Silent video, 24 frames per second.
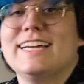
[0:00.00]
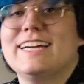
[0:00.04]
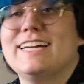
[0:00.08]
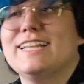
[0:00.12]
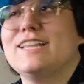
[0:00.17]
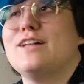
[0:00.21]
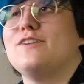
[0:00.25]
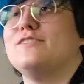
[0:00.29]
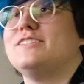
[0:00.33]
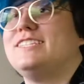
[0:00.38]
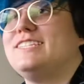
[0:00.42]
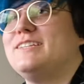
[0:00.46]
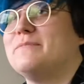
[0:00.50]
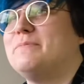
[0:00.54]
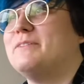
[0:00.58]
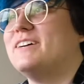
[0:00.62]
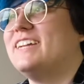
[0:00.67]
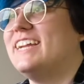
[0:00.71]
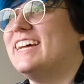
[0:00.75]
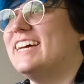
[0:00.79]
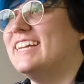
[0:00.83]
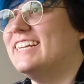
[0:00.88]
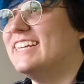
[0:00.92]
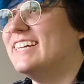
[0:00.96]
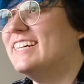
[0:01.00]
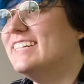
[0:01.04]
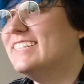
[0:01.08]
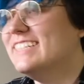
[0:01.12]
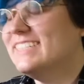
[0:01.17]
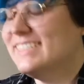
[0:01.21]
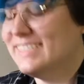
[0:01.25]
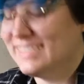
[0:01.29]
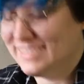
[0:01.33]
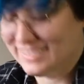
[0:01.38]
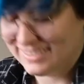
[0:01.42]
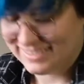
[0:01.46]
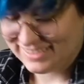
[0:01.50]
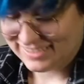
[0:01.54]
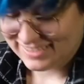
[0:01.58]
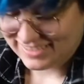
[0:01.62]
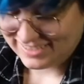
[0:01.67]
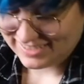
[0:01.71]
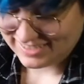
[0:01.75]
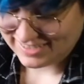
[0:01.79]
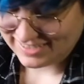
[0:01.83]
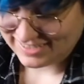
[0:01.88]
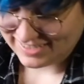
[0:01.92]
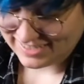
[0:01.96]
clothes to put in.
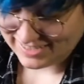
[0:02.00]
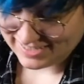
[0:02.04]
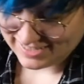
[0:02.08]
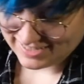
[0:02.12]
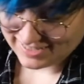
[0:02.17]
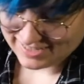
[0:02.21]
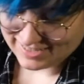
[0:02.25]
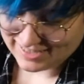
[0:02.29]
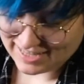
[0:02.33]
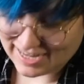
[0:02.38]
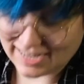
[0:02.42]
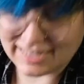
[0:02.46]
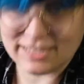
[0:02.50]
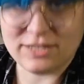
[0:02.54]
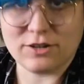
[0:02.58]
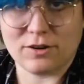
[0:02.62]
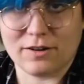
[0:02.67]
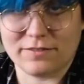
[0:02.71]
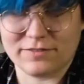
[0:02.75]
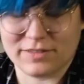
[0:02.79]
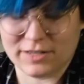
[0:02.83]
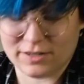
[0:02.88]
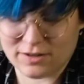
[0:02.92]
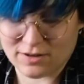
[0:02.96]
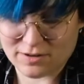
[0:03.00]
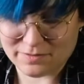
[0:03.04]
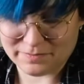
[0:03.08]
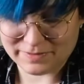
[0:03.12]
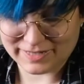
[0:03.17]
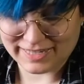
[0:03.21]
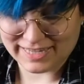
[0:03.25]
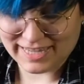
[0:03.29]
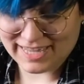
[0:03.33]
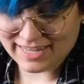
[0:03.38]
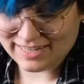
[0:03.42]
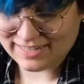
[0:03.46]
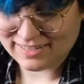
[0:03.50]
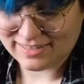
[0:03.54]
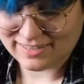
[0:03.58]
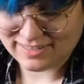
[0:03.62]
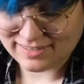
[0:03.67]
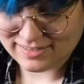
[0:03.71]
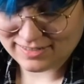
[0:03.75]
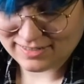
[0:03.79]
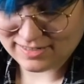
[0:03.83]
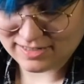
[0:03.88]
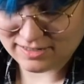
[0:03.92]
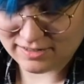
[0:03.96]
But I don't have to go up and get.
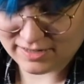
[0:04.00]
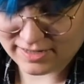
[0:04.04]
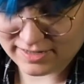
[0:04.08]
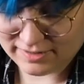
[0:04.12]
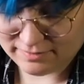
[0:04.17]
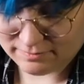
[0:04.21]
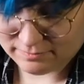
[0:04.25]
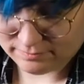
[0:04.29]
Okay.